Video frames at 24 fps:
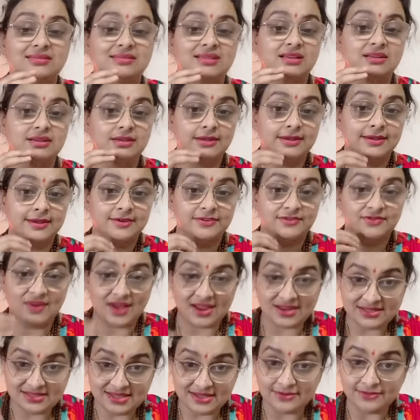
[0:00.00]
than
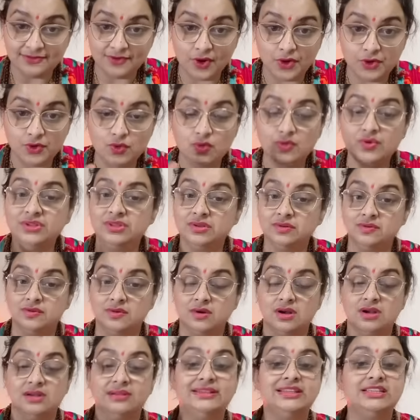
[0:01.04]
fighting for you with the
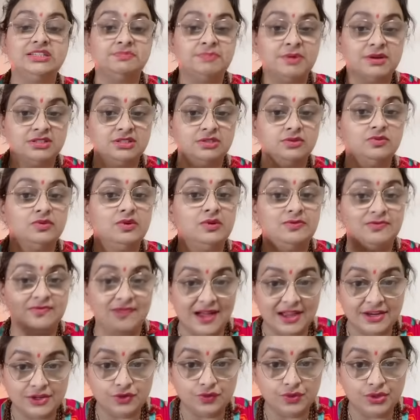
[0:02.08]
world this person will
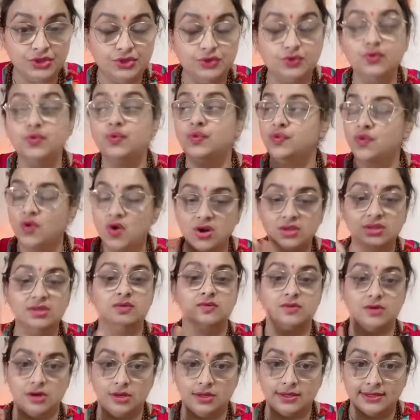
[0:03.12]
fight with you for the
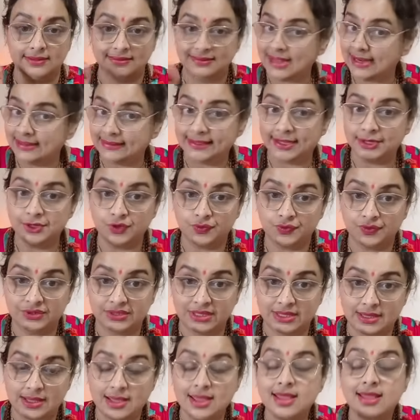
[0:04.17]
world that kind of a
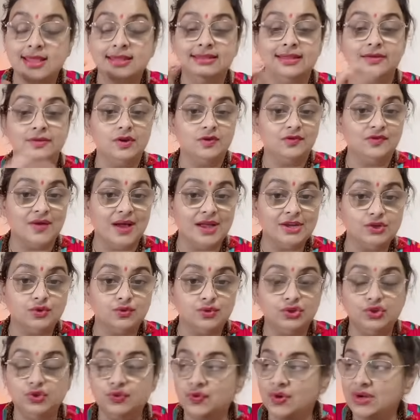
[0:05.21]
thing they will fight
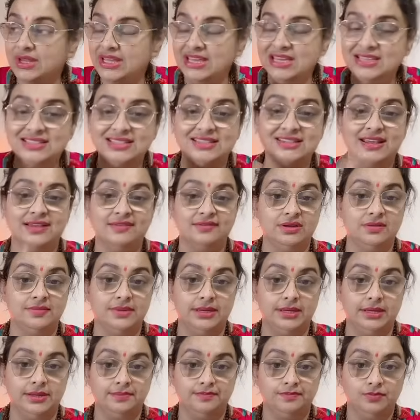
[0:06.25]
with you for each and
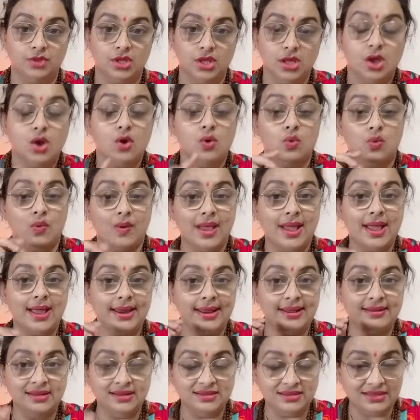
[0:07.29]
everybody where
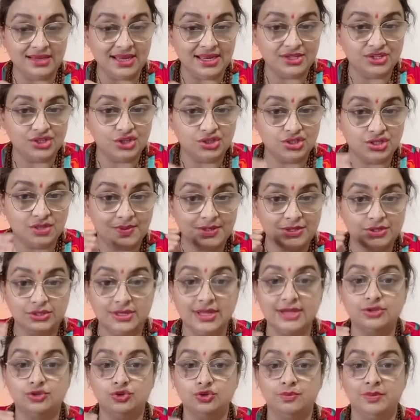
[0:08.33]
in a relationship it,
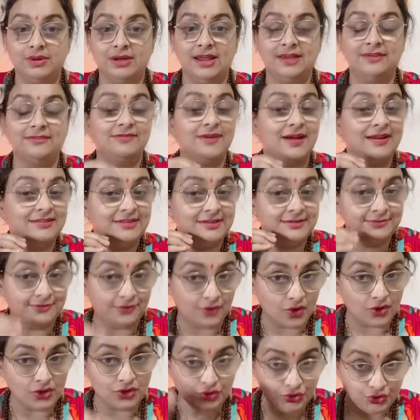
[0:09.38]
they should be like fighting
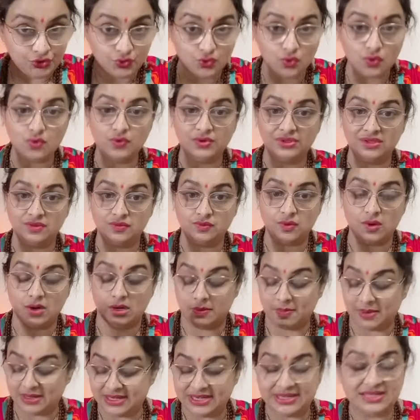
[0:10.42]
for you with the world
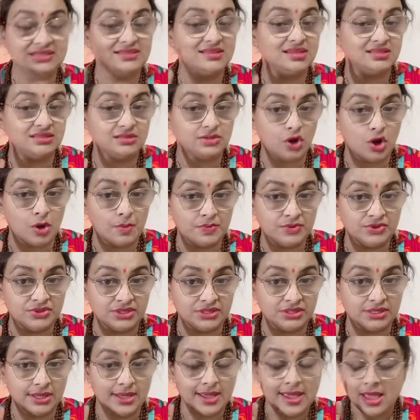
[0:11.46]
but it is just the
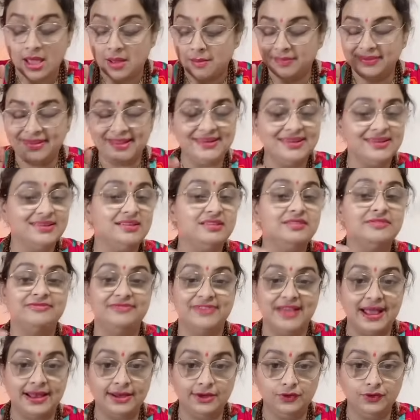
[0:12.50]
opposite they didn't
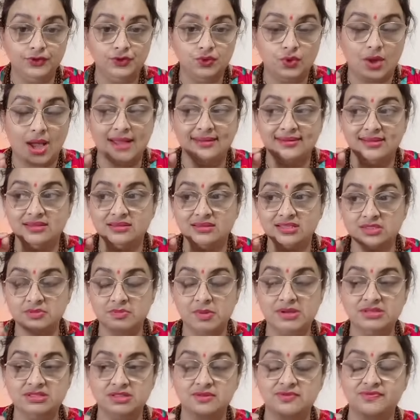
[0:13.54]
value you i think this
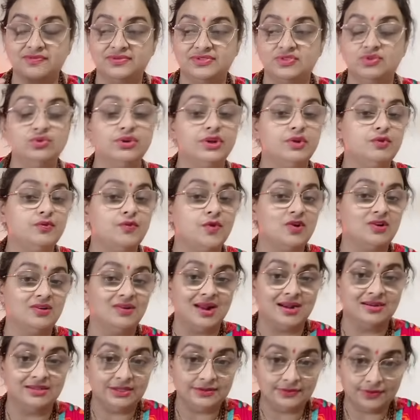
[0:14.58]
person took you for
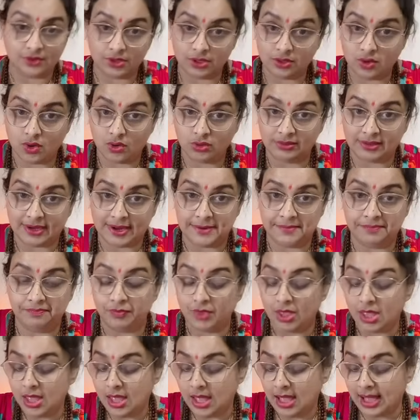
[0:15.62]
granted for a long time
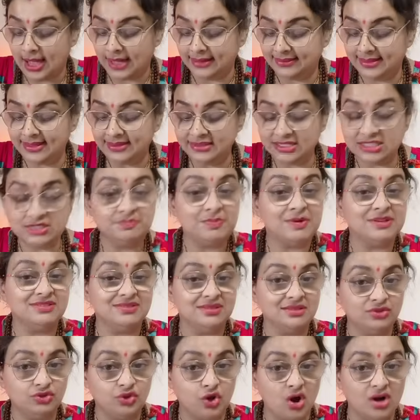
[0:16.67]
i think this
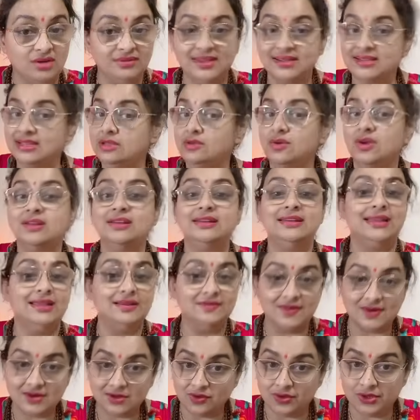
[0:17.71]
person thought that you are
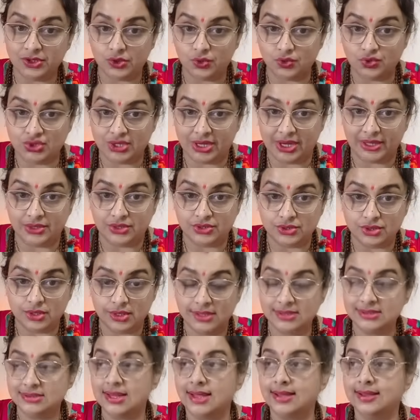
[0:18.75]
never going to change
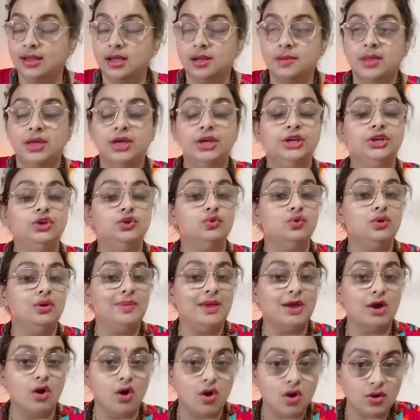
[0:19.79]
it's like you will
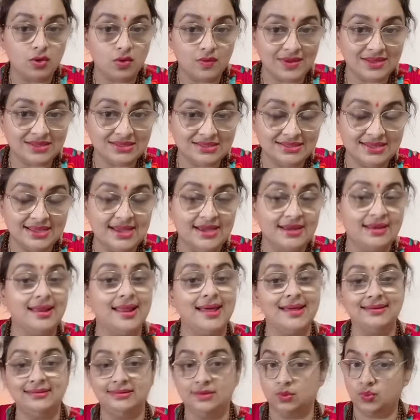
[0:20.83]
be always there
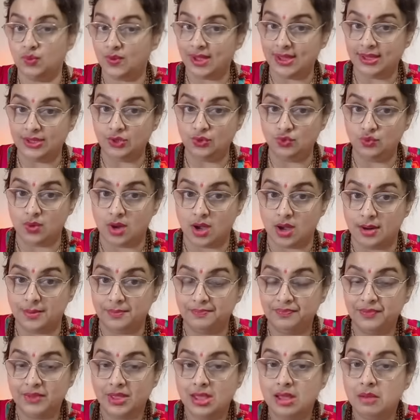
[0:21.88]
like the way you are
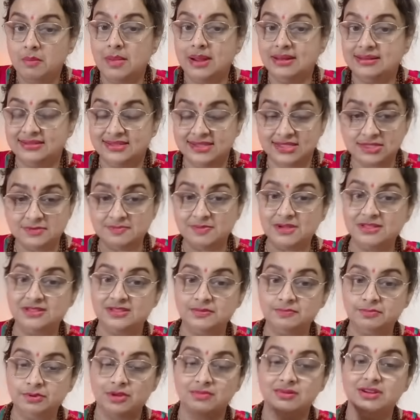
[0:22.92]
but this
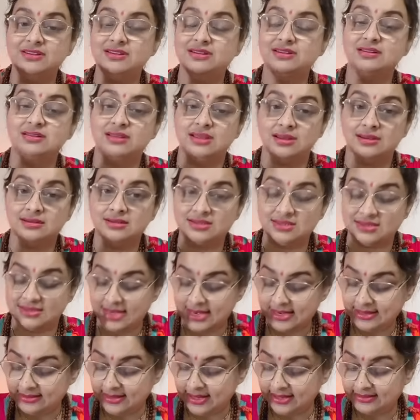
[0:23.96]
person probably didn't
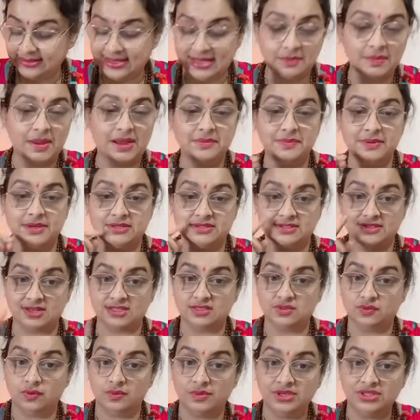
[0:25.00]
understand that there might be a
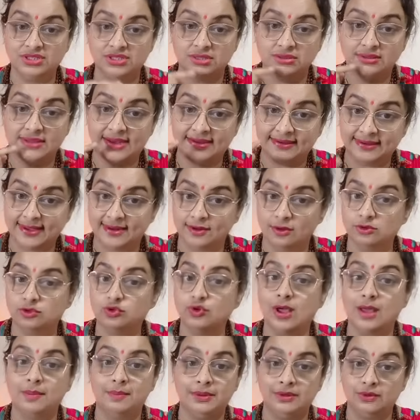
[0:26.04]
transformation that can also
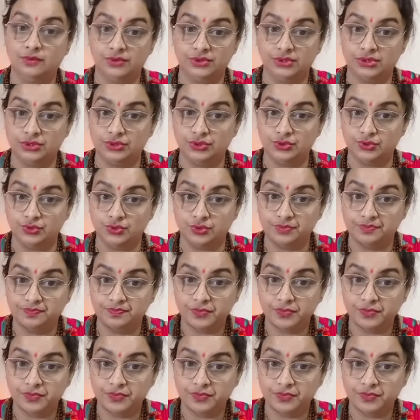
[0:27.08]
happen within you